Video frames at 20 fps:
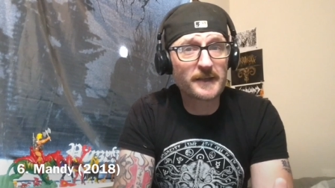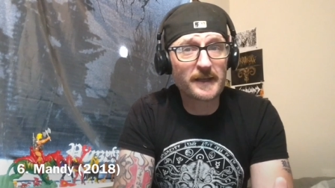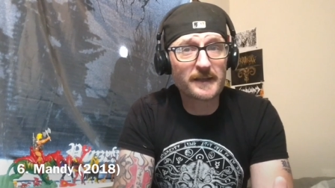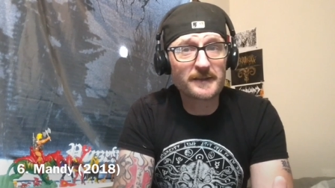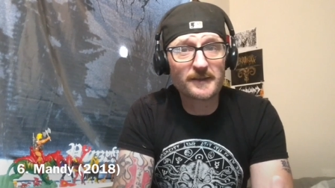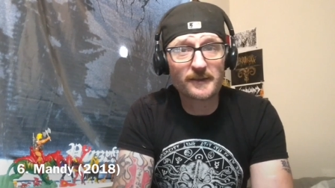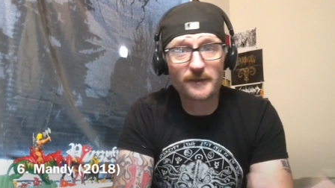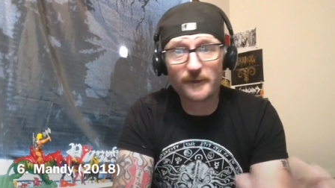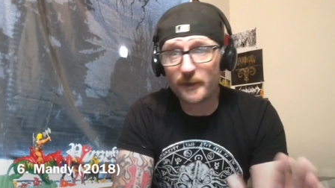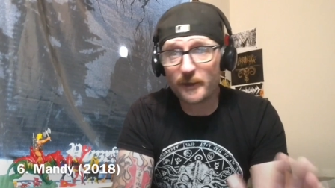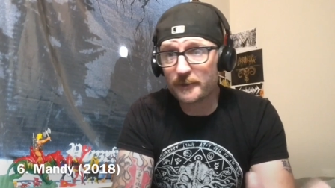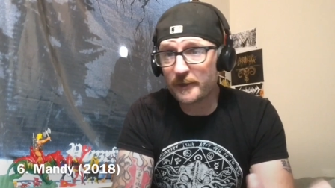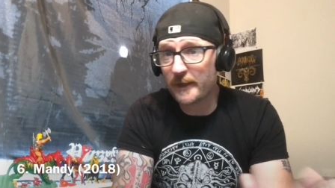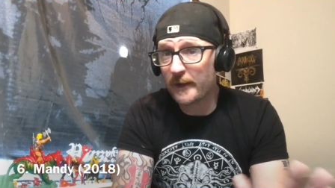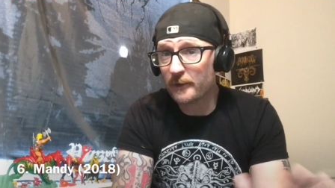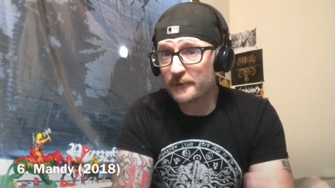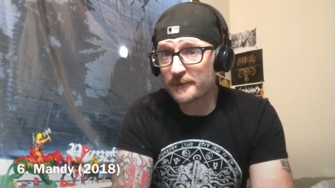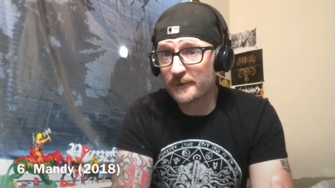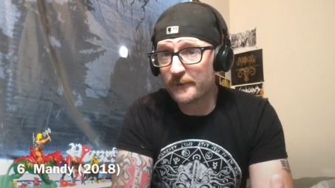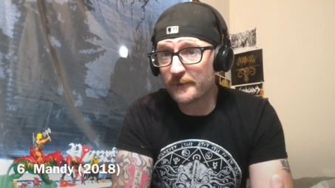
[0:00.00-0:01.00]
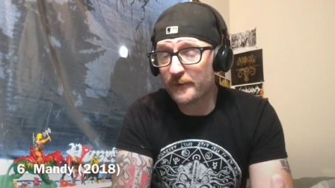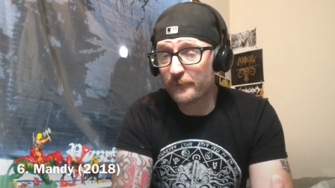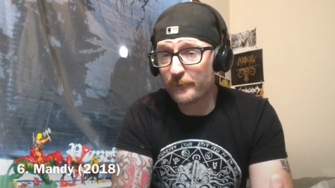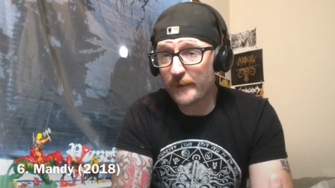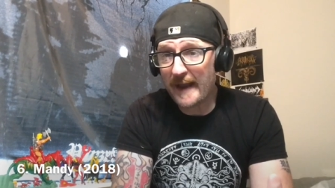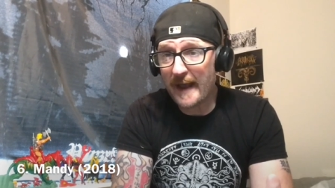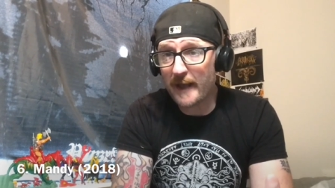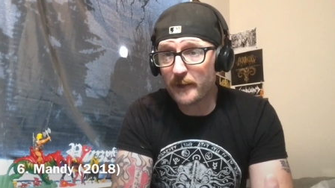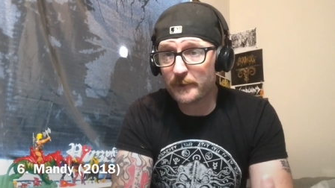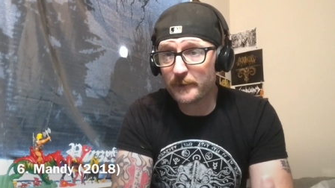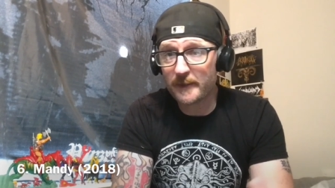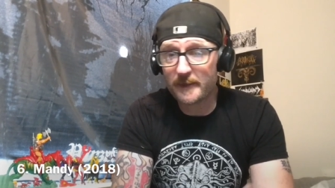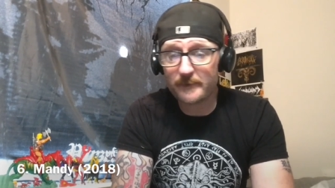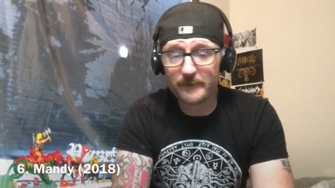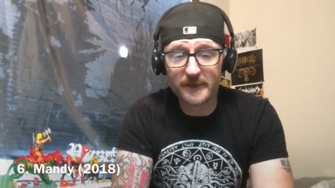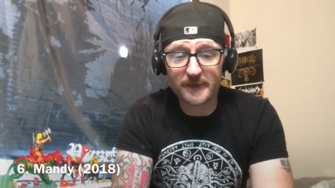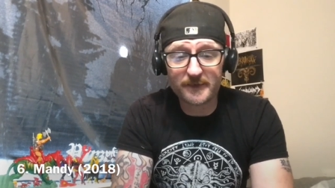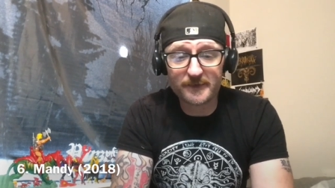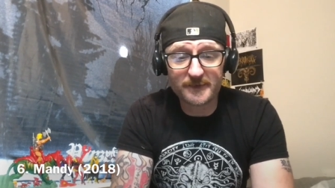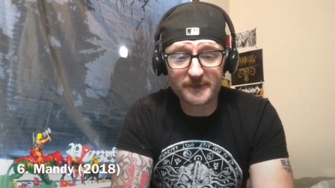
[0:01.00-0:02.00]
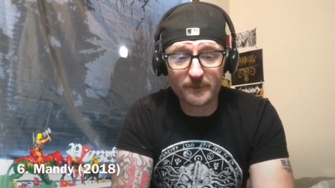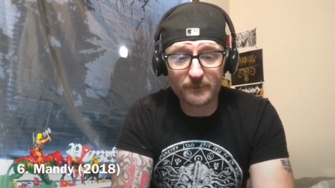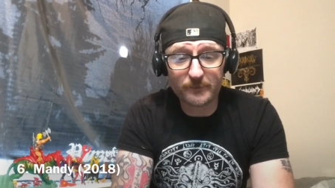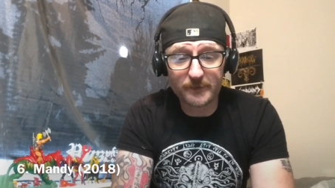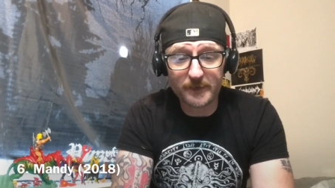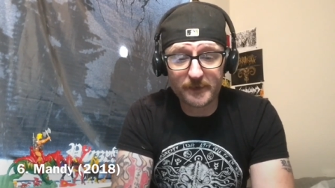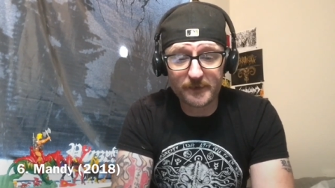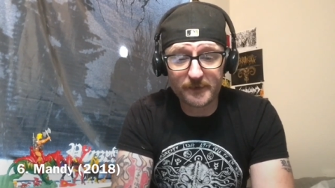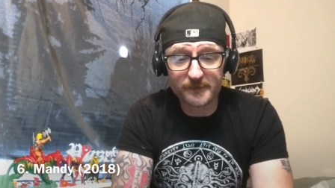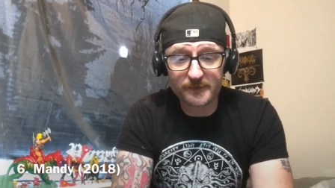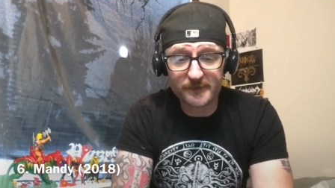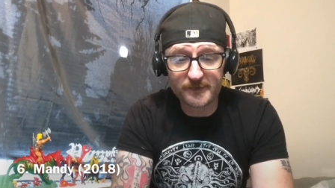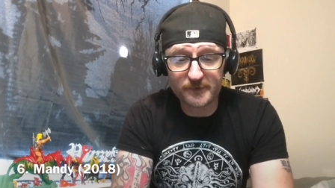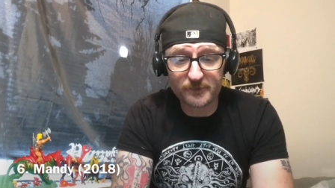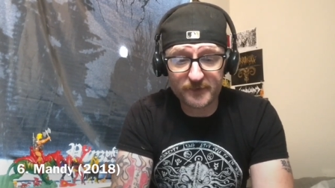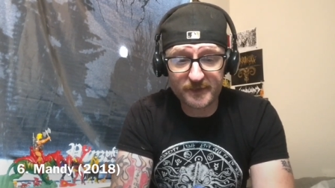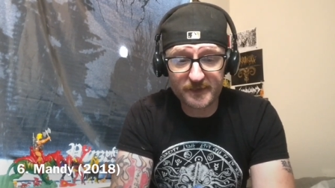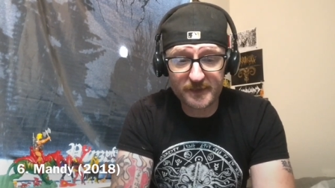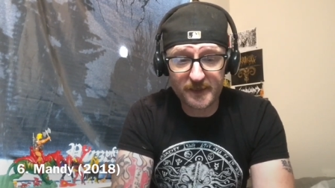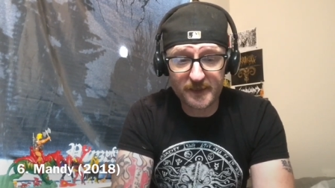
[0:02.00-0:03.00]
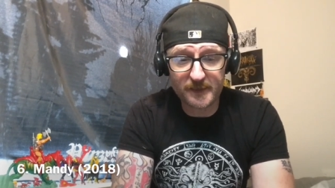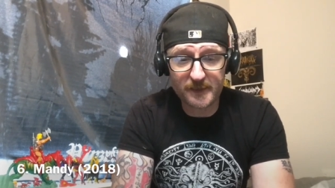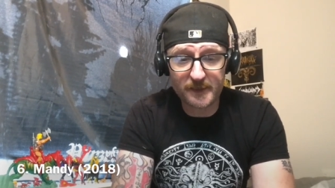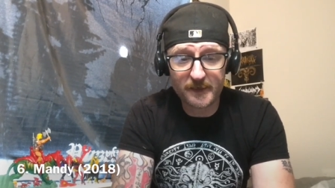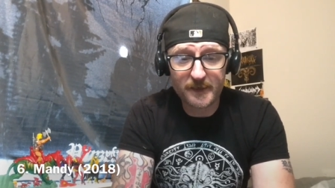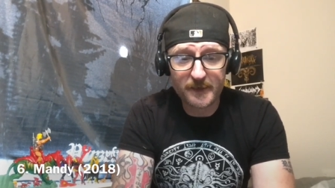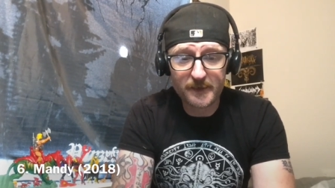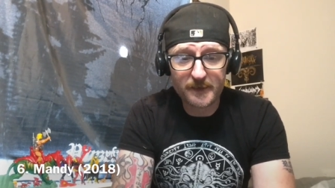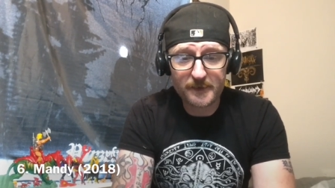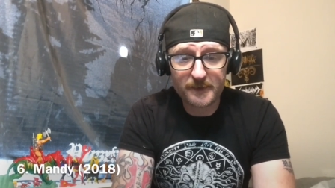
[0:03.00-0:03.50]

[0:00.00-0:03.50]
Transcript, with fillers: like it's an alternate reality because some things you see